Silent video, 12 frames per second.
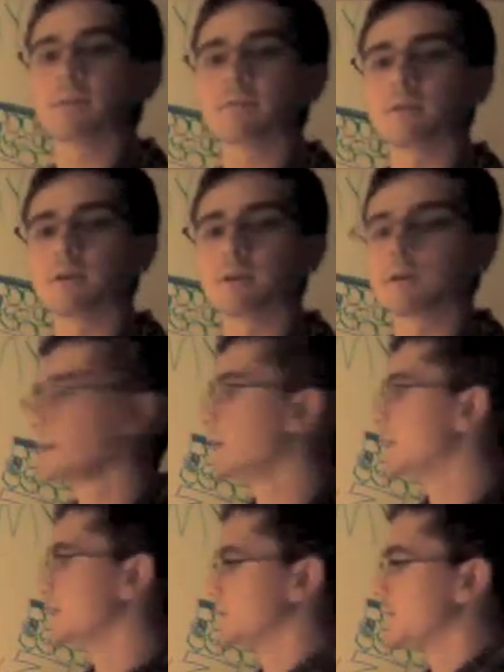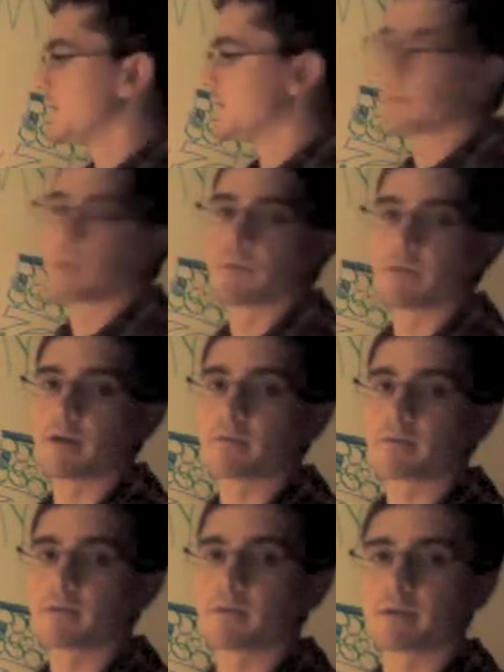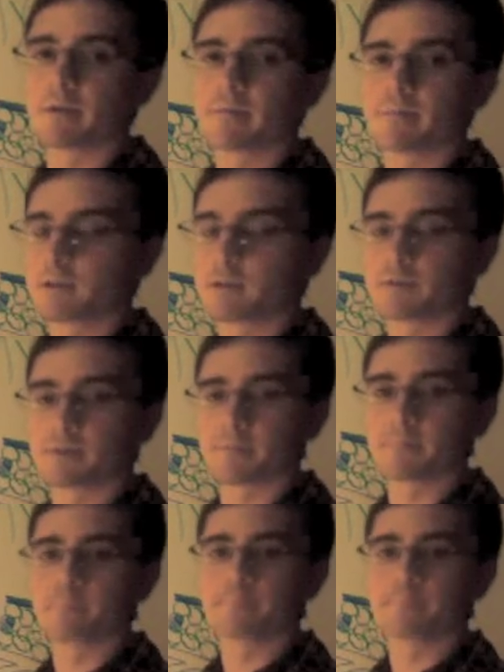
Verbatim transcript: of the heart is not from the valve closing. Closing.